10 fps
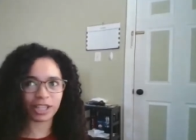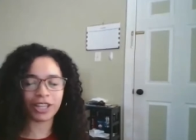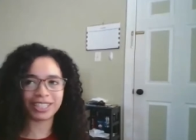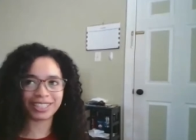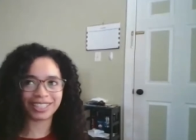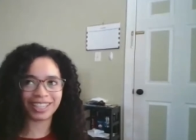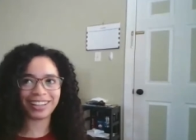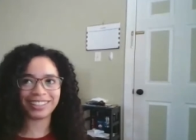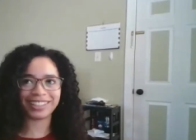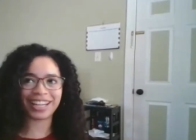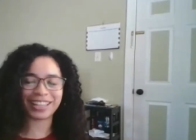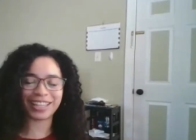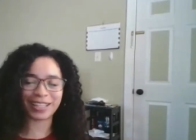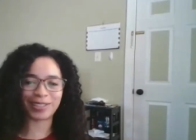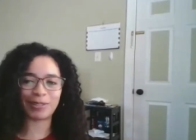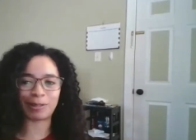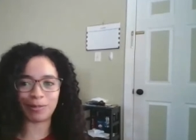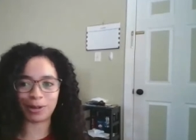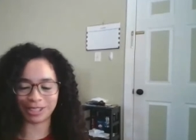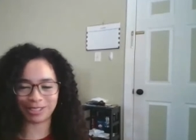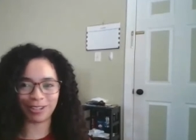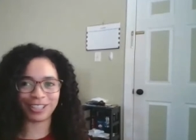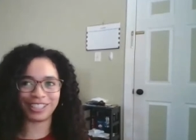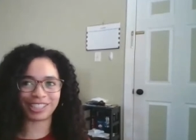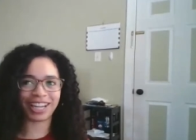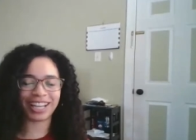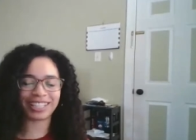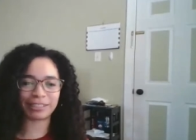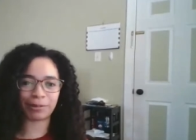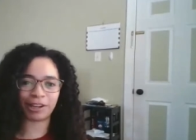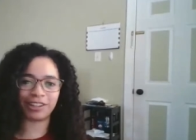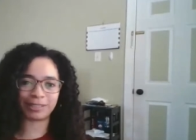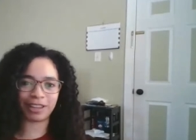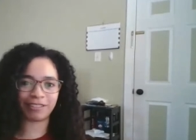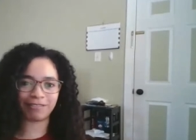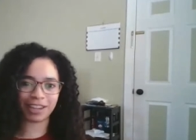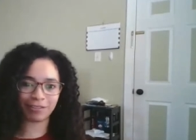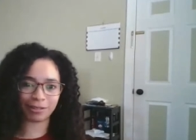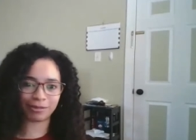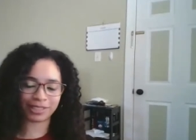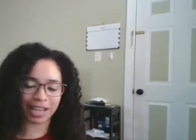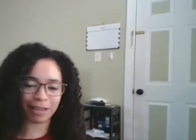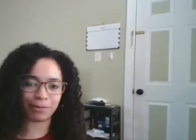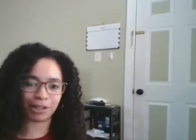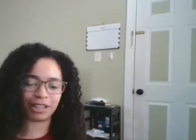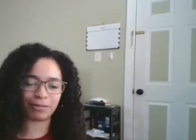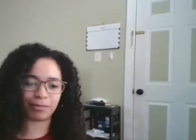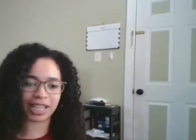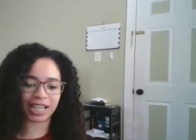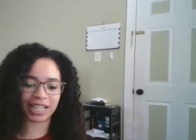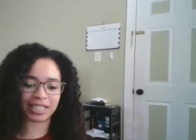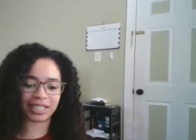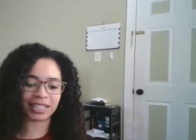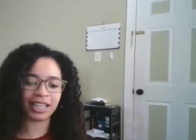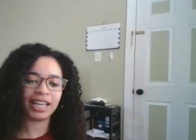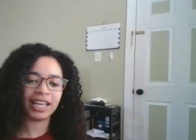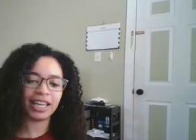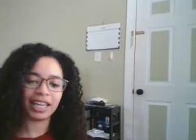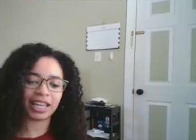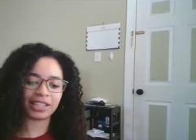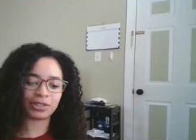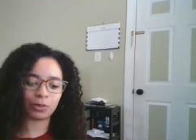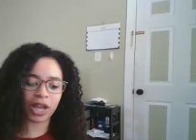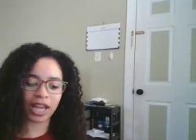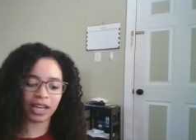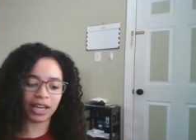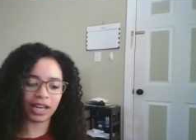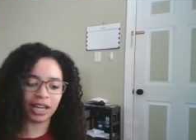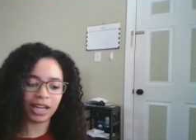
So this is not anything to do with mosasaurs. The Triassic period is my favorite time period because it's when